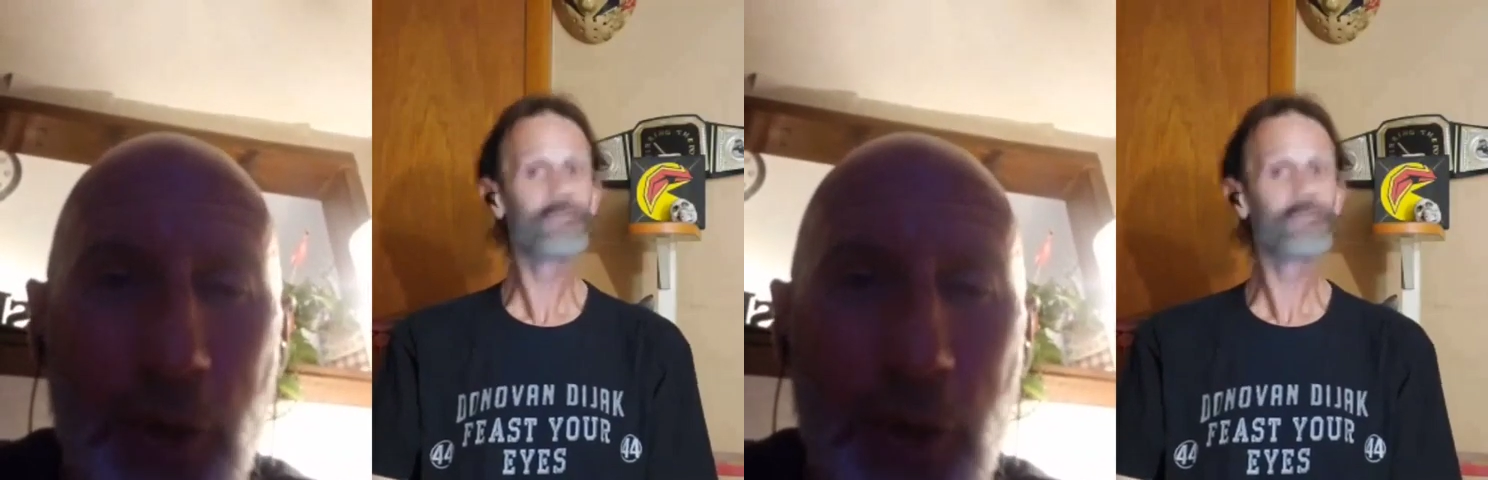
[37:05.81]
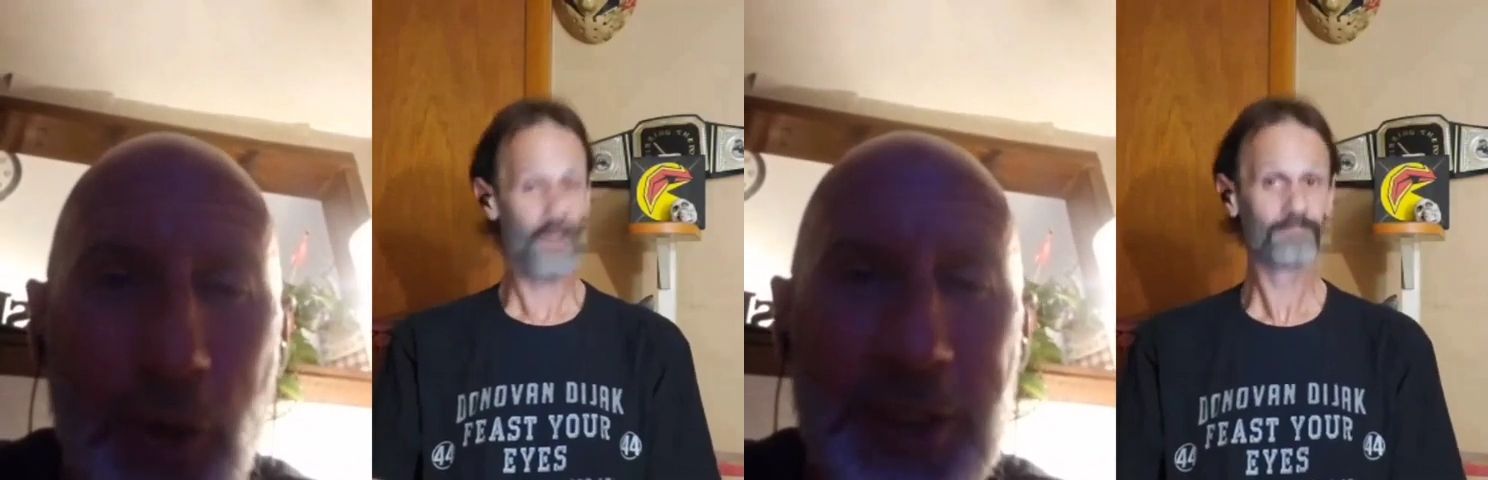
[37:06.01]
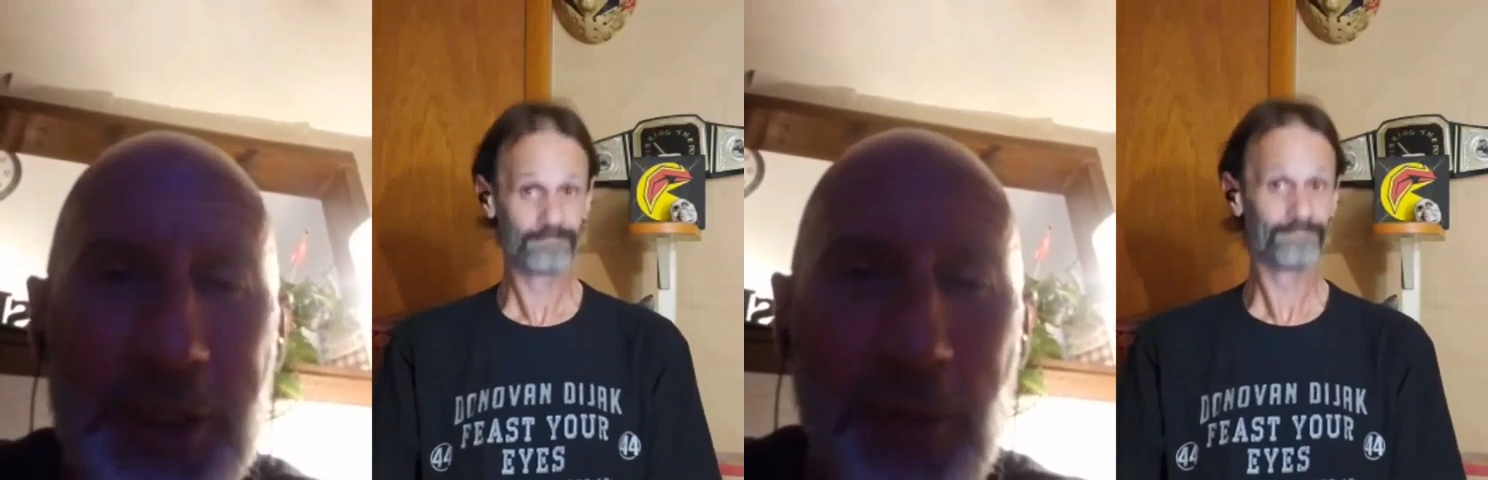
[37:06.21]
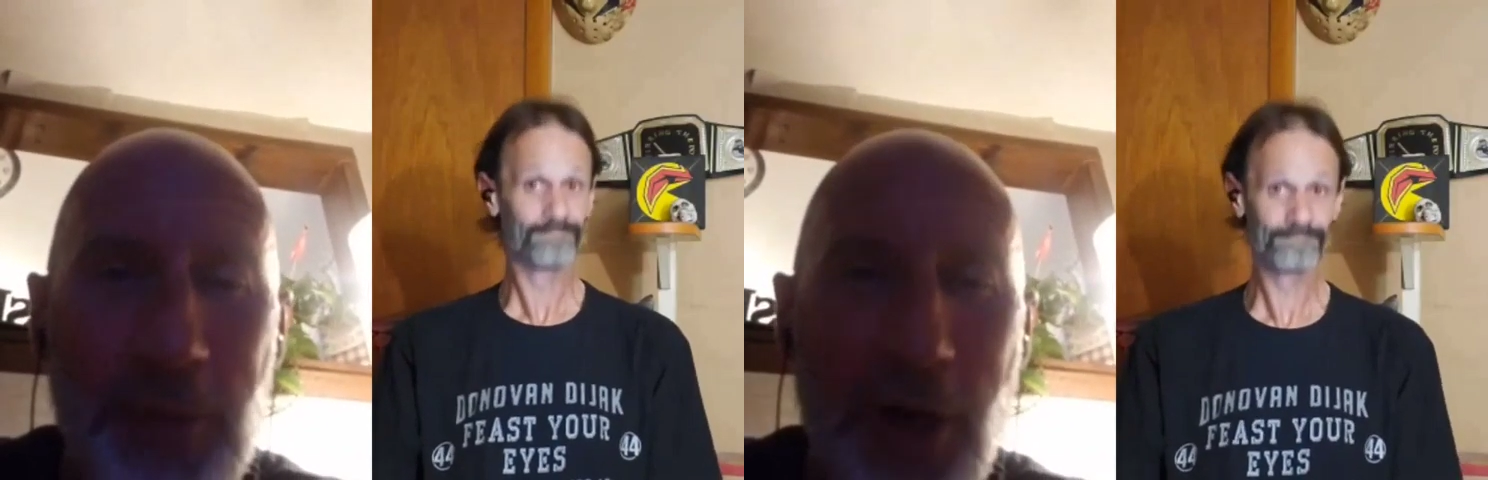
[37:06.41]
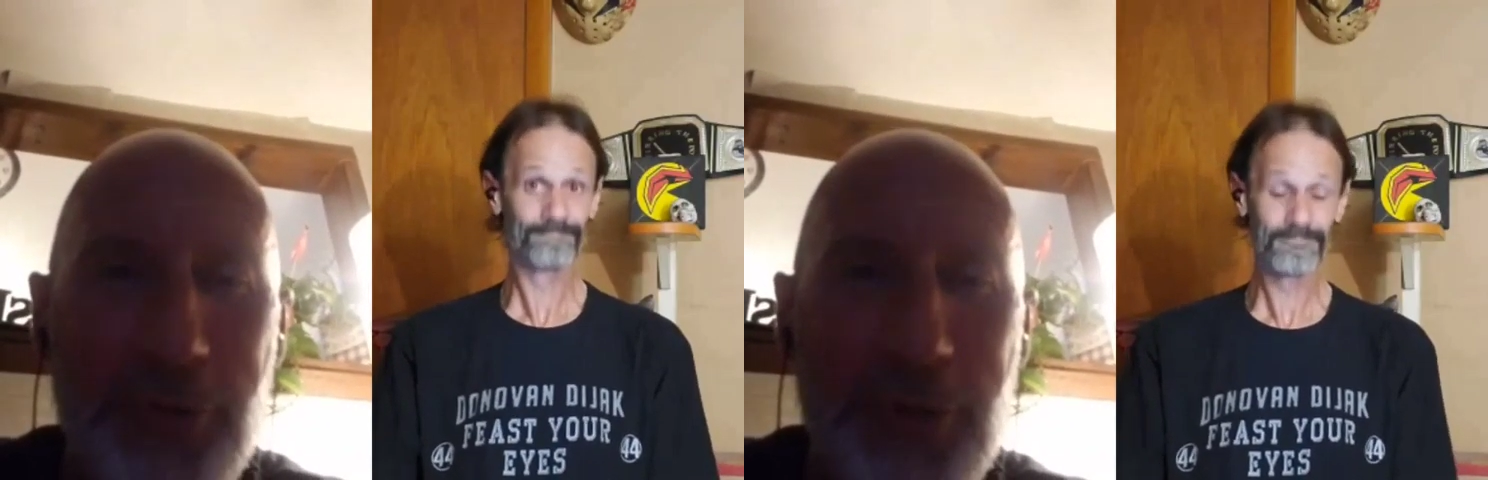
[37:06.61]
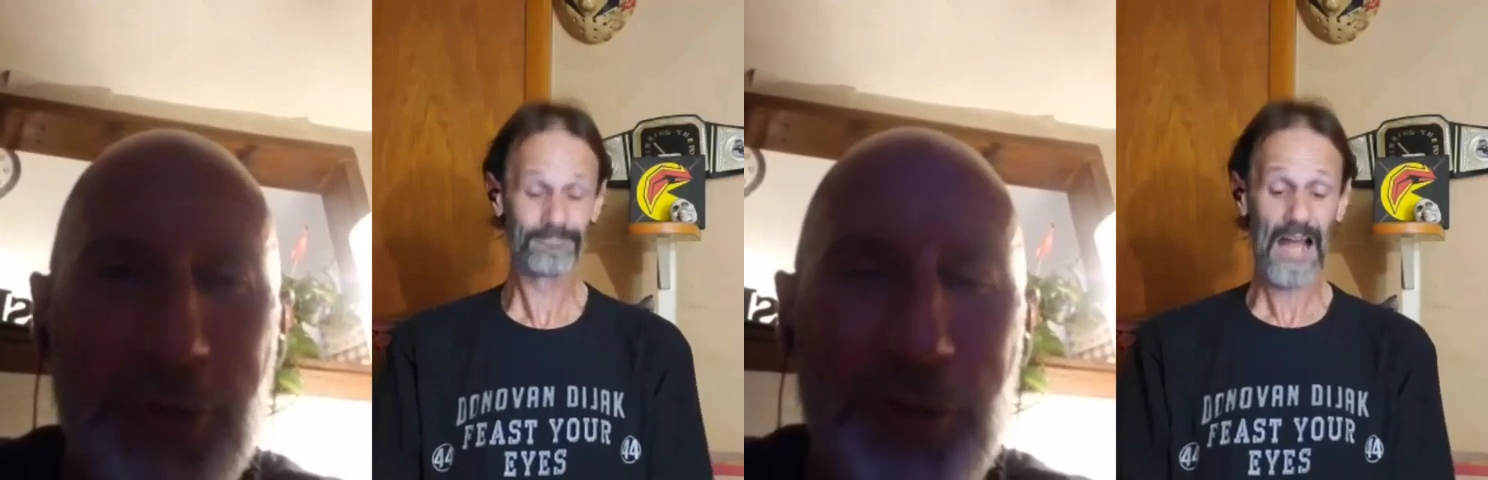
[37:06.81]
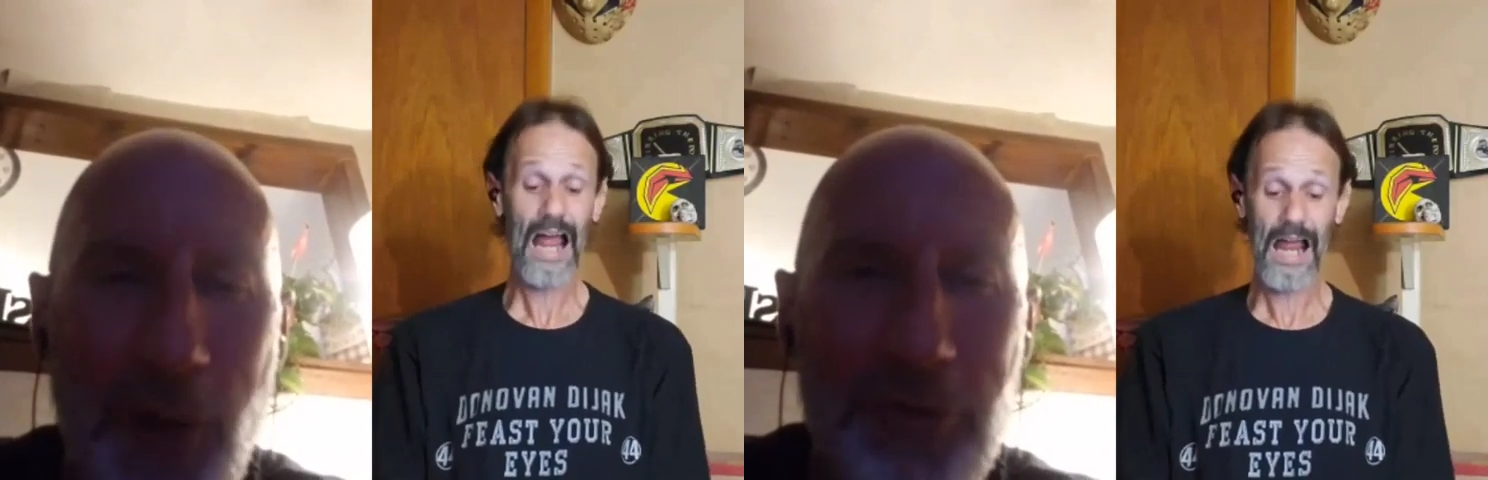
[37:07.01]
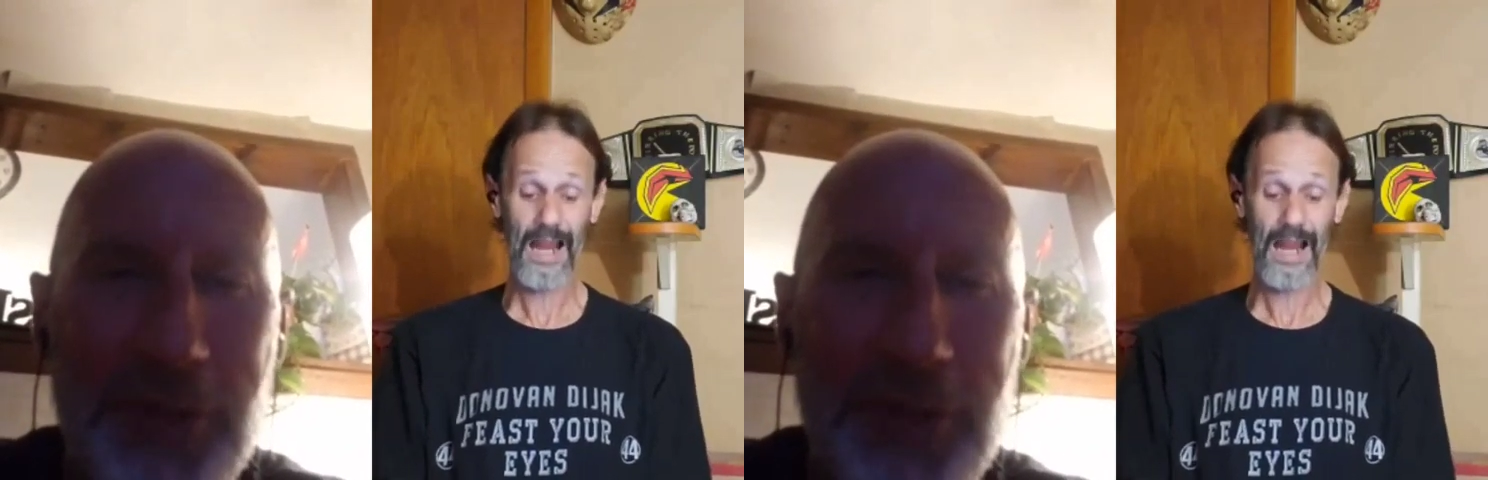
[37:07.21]
how does he jump off the
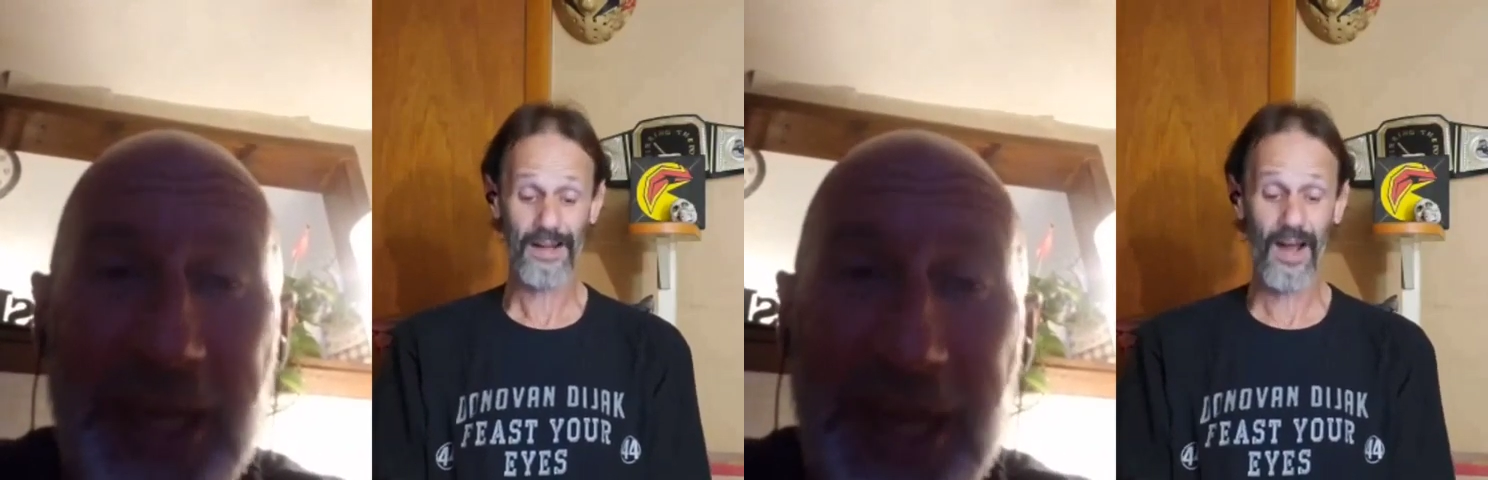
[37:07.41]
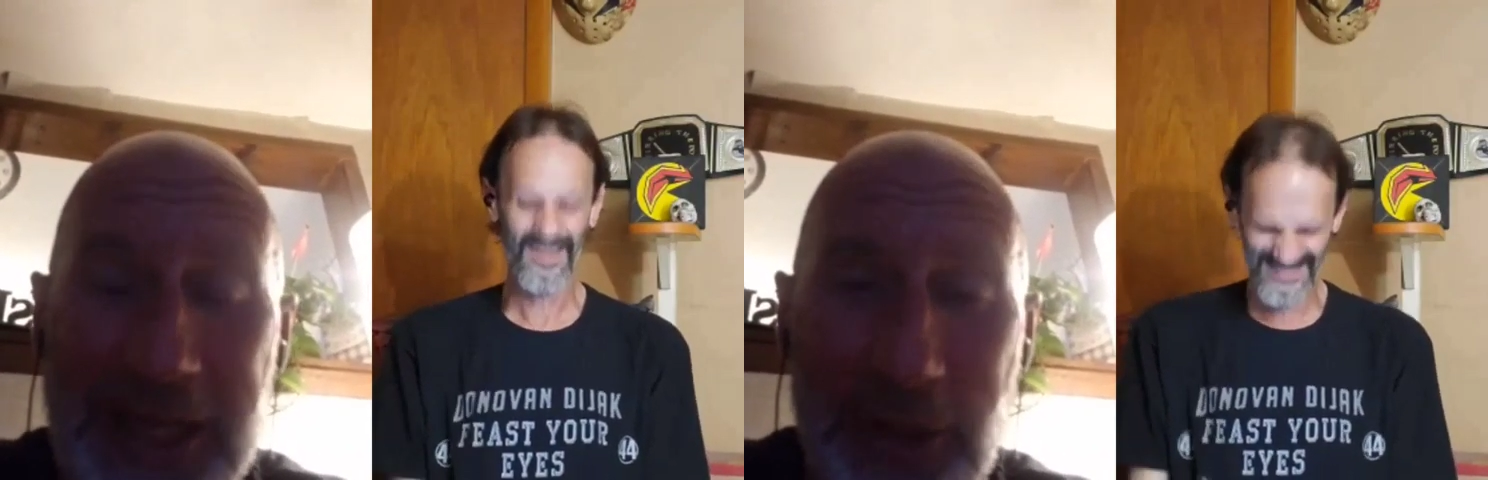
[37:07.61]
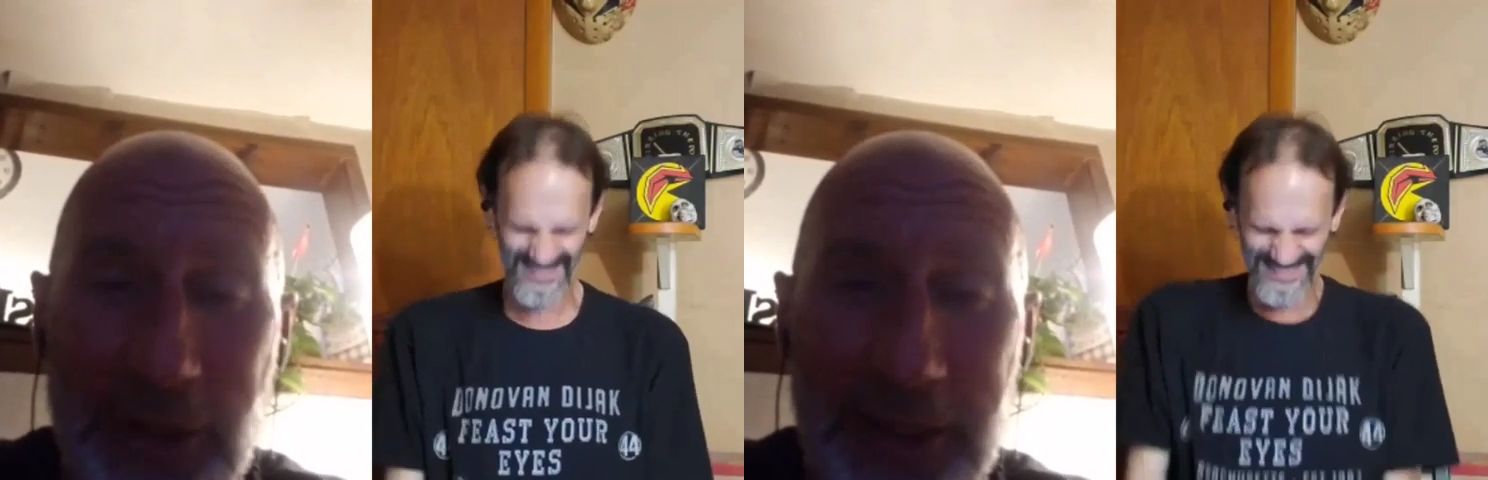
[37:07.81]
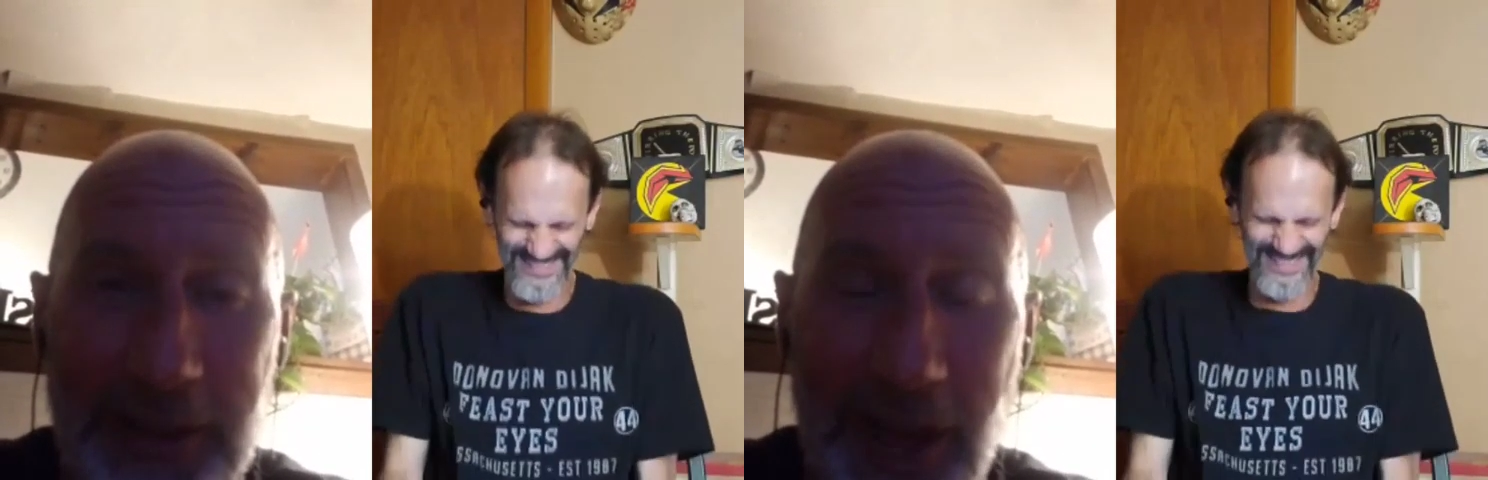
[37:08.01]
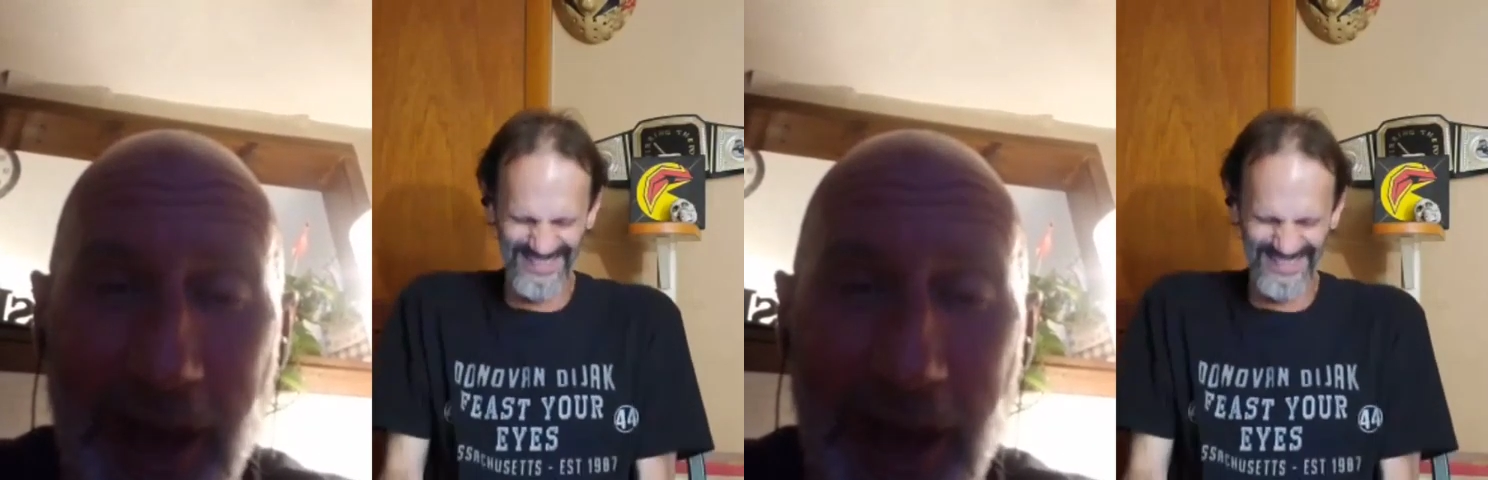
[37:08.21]
top of a cage like